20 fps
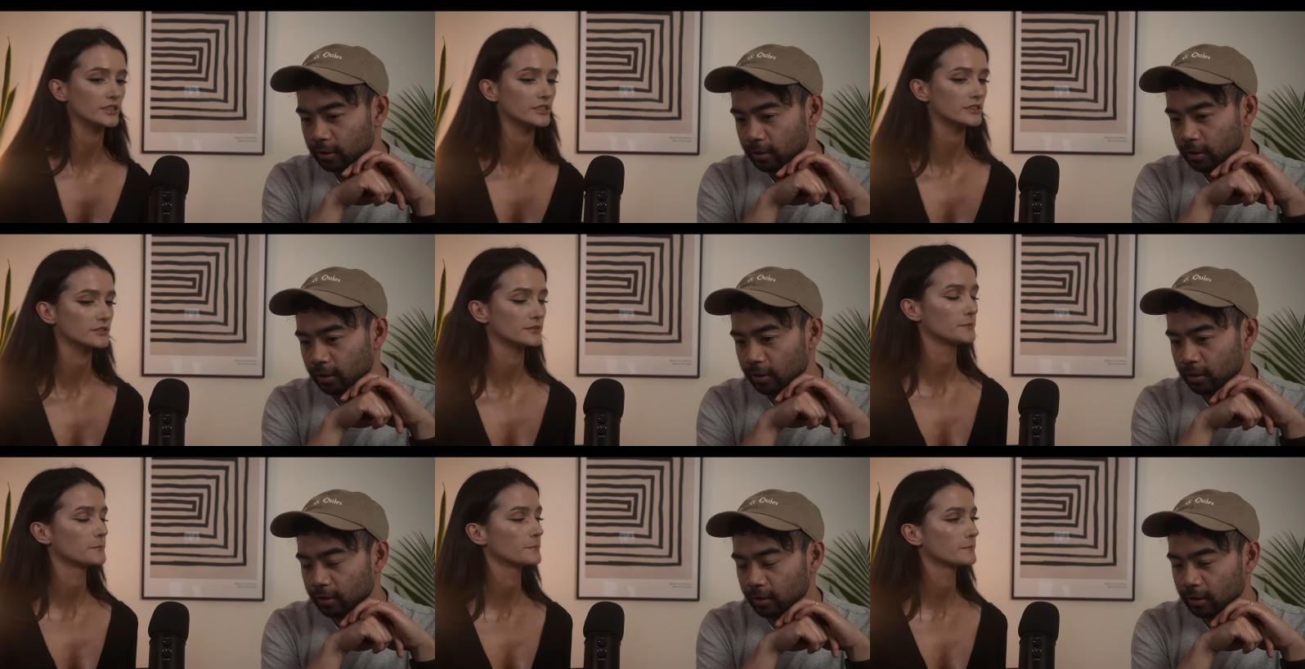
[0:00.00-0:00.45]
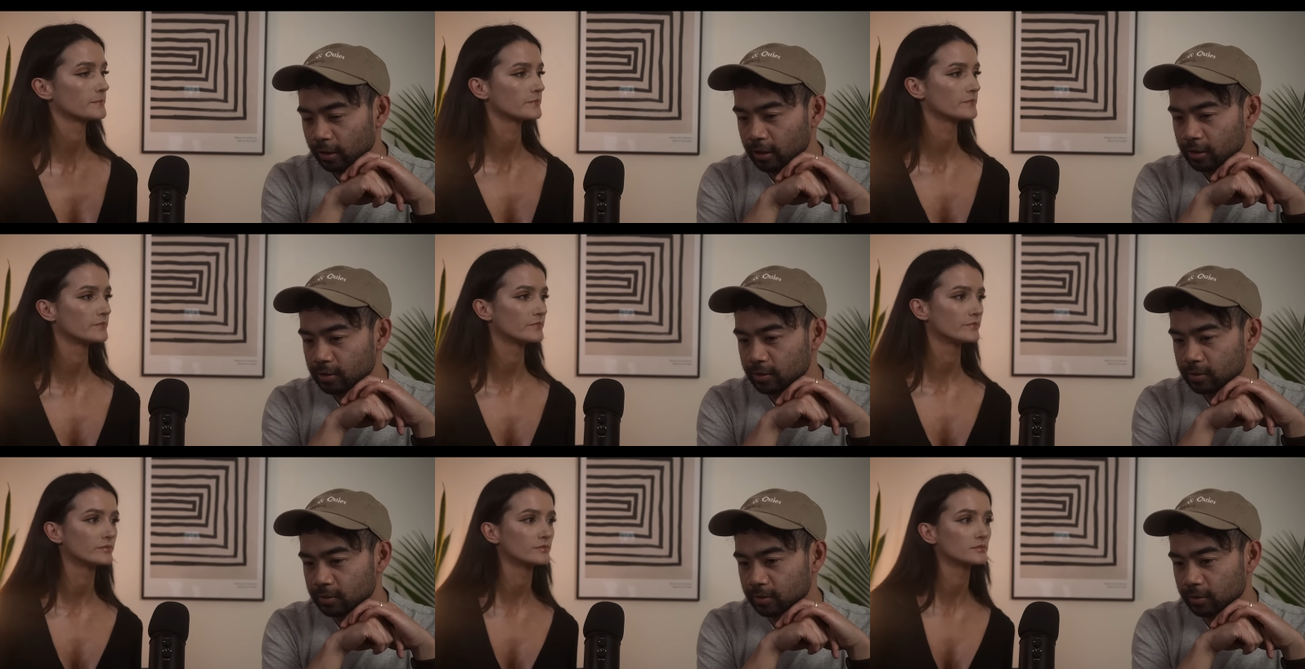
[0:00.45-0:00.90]
Speaker 1: Yeah, and
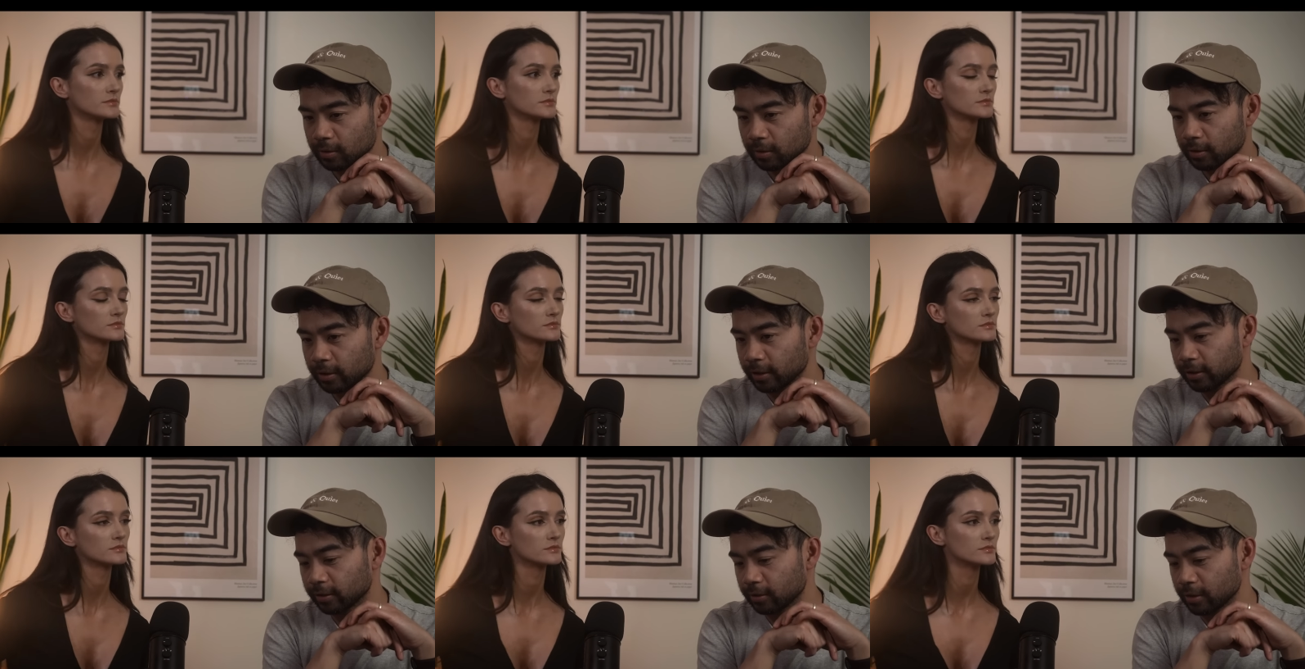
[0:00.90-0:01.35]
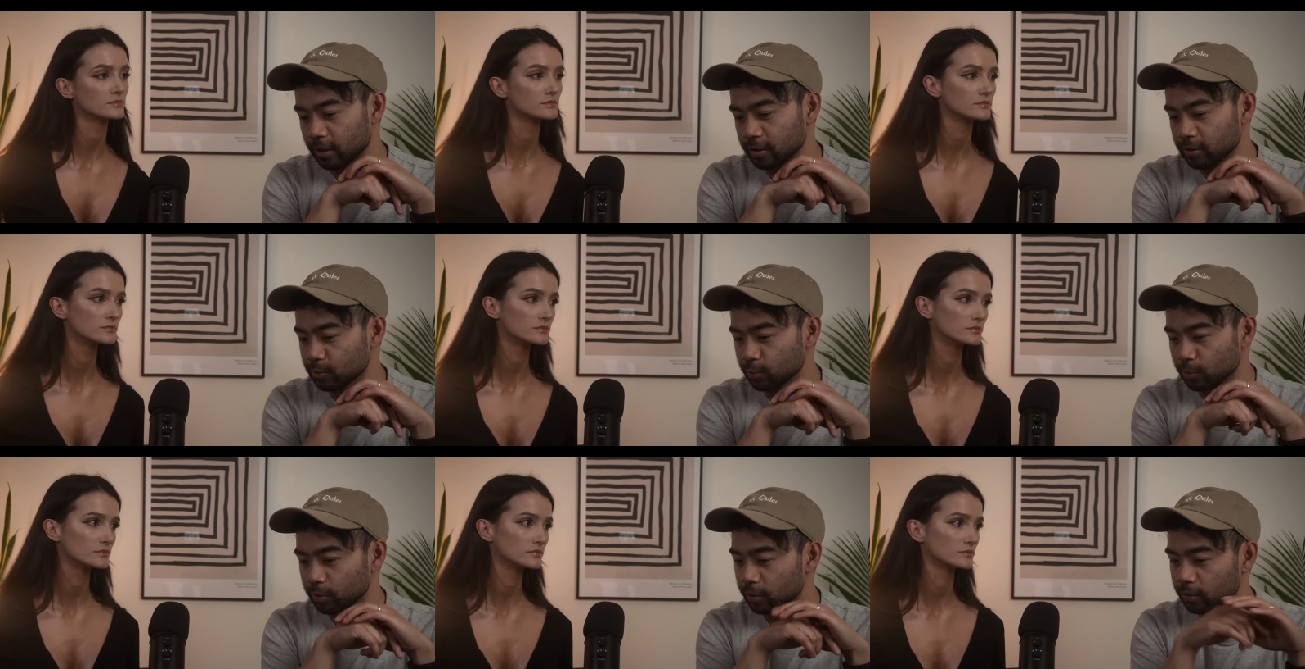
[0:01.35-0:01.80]
that's like
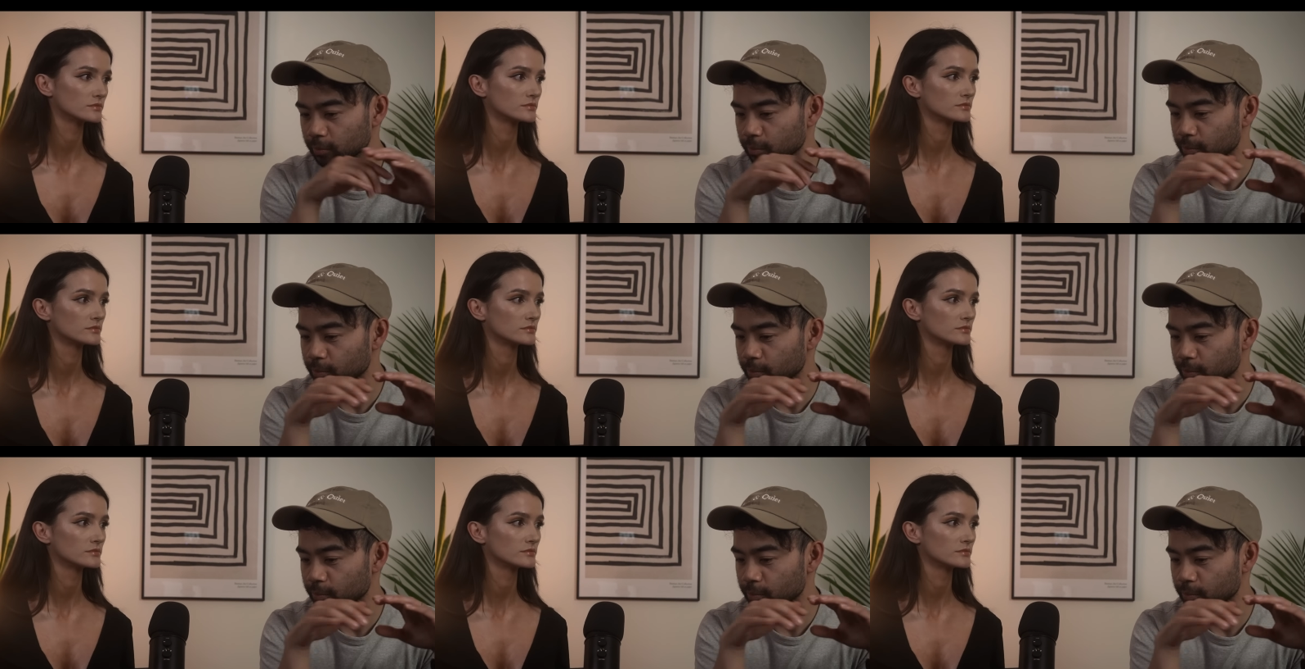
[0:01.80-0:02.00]
that's one of the